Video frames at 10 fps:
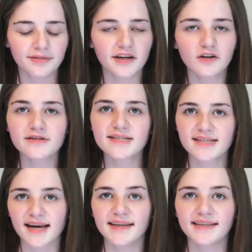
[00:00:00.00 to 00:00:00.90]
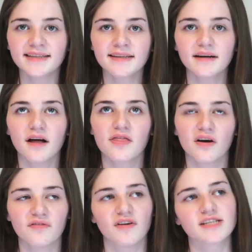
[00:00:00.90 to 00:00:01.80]
they're not saying
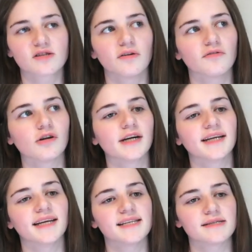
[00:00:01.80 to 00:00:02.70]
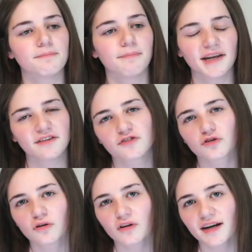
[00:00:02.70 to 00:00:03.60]
that a face covering is
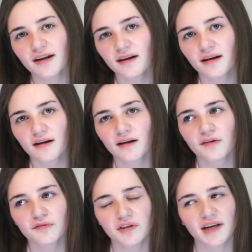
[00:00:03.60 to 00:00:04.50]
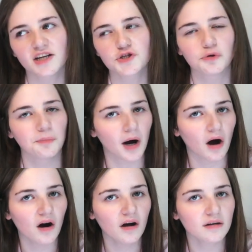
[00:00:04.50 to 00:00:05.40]
mandatory for the actual
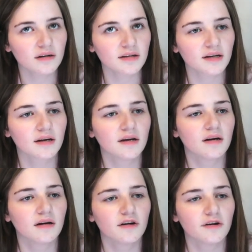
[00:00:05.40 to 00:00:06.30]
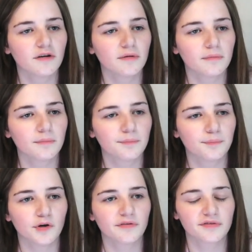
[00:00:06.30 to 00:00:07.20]
park,
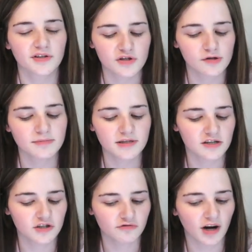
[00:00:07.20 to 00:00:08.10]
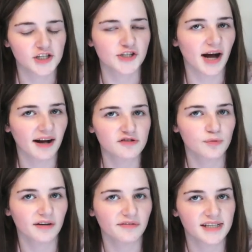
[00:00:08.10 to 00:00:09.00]
but for some certain rides you have to
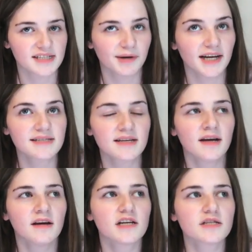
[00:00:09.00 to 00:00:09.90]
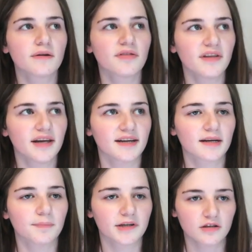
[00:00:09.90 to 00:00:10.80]
wear a face mask. So I
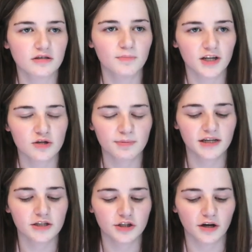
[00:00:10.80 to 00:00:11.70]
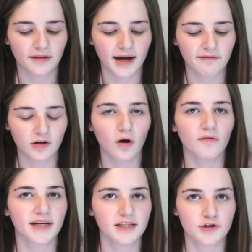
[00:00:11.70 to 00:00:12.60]
think because Pleasure Beach, you know, they have a lot
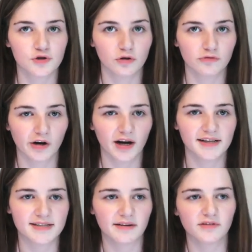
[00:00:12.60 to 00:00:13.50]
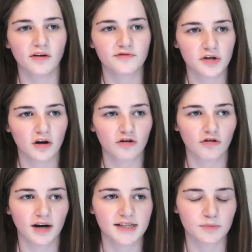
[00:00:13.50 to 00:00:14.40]
of indoor rides and they have a lot of dark
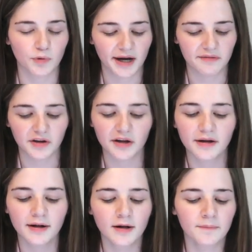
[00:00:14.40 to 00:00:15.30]
rides and whatever,